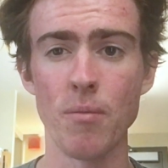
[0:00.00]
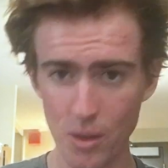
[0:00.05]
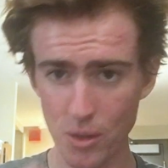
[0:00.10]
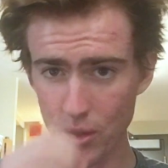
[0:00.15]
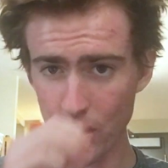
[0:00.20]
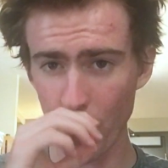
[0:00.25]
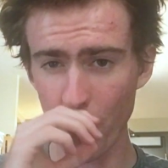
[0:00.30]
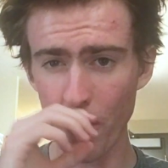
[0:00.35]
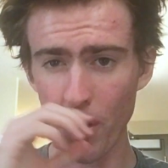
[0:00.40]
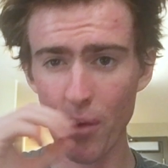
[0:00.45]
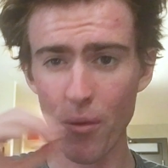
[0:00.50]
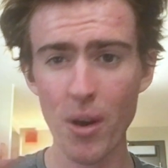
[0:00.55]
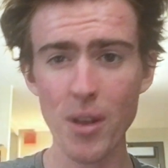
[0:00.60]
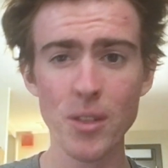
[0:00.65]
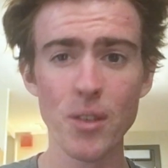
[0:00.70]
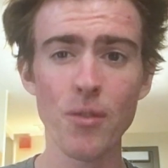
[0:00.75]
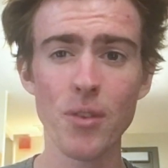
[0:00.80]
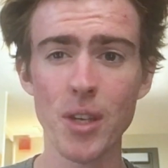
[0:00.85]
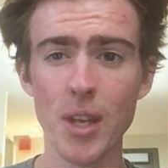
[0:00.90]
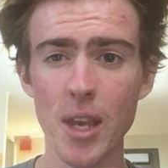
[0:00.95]
So for the
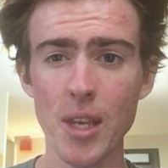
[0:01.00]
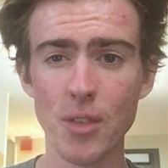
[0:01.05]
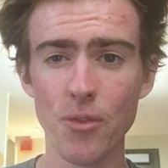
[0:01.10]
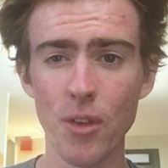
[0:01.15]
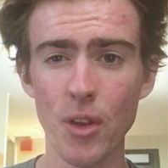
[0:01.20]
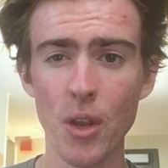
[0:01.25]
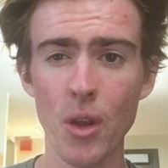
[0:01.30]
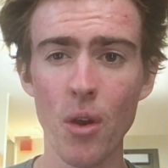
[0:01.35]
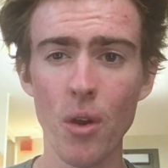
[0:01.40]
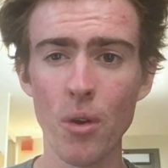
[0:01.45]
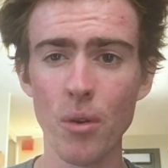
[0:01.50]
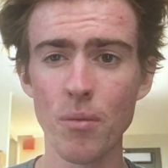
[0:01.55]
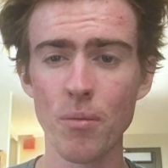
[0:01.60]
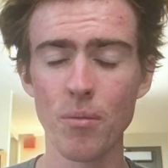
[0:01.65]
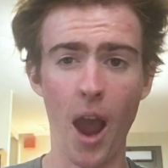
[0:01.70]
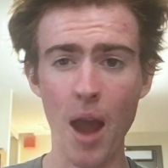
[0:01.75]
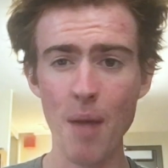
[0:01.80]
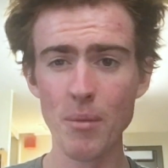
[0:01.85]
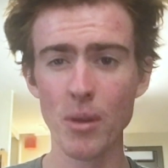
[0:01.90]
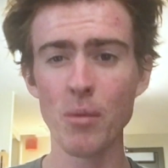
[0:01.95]
rest of today's video,
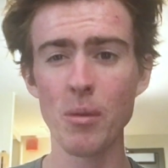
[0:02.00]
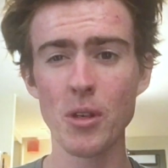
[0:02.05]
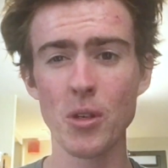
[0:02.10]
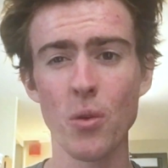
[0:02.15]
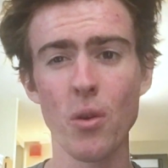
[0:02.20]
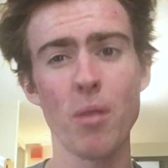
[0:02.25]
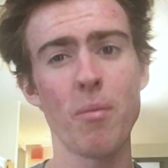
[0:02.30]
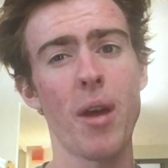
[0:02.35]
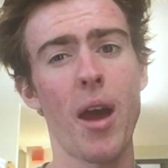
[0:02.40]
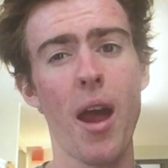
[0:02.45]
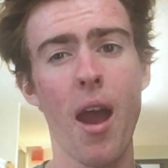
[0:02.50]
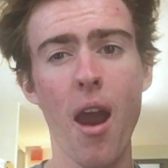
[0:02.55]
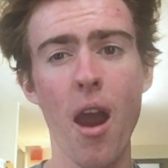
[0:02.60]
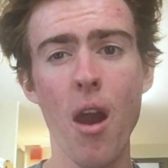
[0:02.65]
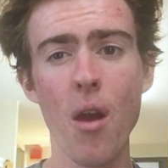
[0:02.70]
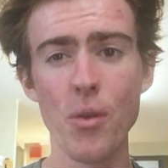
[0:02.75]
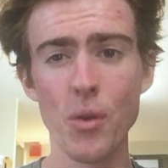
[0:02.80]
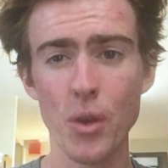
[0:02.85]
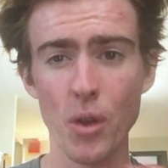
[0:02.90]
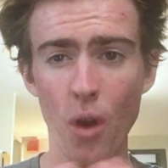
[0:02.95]
I'm going to be talking about
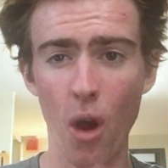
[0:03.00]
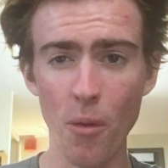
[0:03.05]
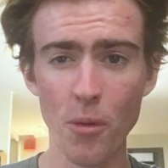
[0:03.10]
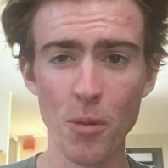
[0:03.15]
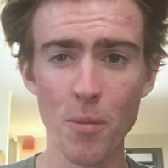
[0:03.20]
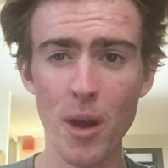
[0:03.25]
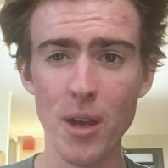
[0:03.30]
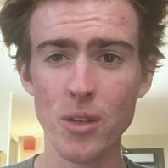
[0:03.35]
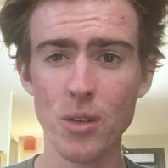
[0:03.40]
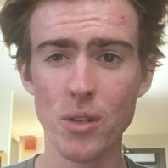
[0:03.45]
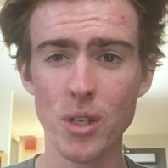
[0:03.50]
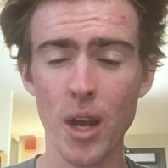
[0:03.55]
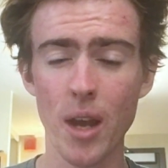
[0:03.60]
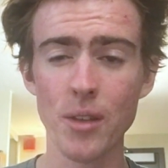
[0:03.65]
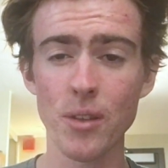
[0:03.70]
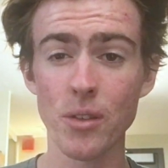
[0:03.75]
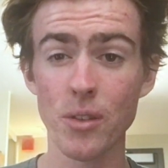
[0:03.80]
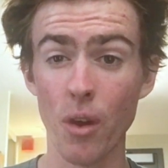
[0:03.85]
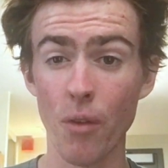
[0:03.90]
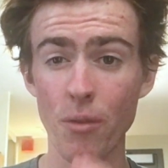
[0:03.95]
how you can optimize your
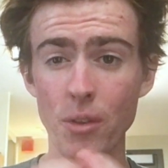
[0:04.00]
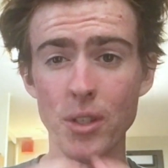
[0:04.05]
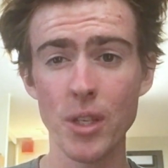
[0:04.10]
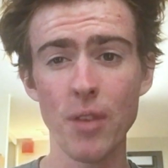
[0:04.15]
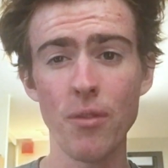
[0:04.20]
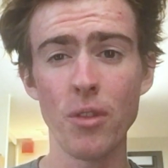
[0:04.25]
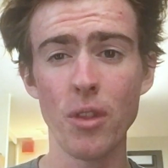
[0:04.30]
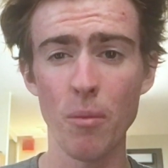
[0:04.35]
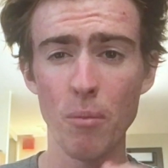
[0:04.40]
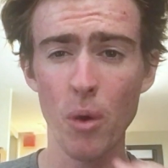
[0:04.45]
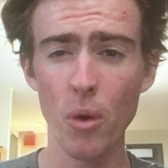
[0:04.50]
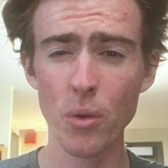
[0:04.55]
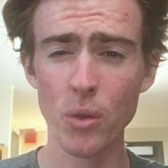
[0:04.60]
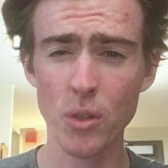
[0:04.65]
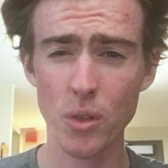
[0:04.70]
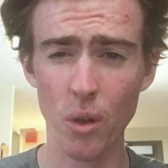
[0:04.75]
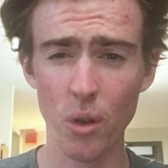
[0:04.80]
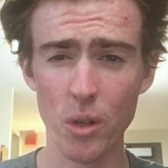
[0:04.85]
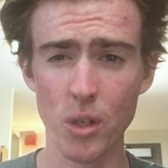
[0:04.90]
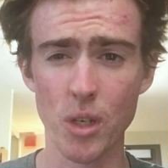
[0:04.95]
chances of receiving the most
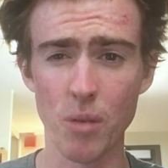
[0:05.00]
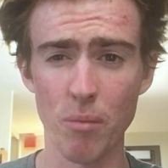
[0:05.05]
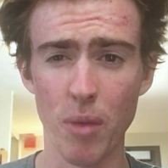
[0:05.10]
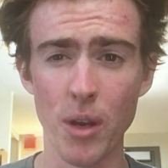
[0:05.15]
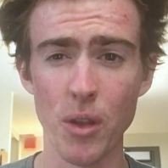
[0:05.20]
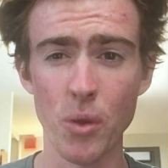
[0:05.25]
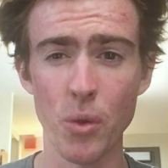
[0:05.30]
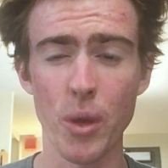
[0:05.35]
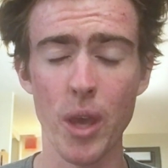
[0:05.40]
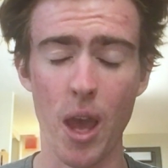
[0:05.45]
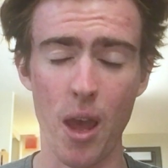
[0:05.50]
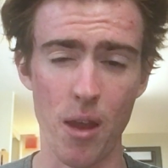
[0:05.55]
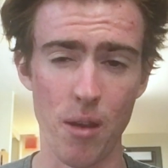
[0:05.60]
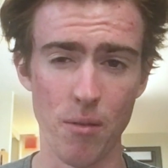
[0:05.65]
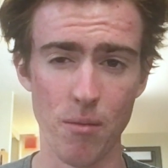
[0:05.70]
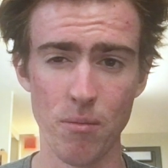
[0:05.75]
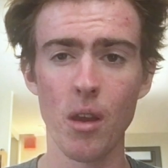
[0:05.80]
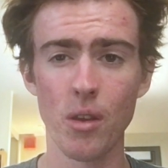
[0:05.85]
scholarship money you can.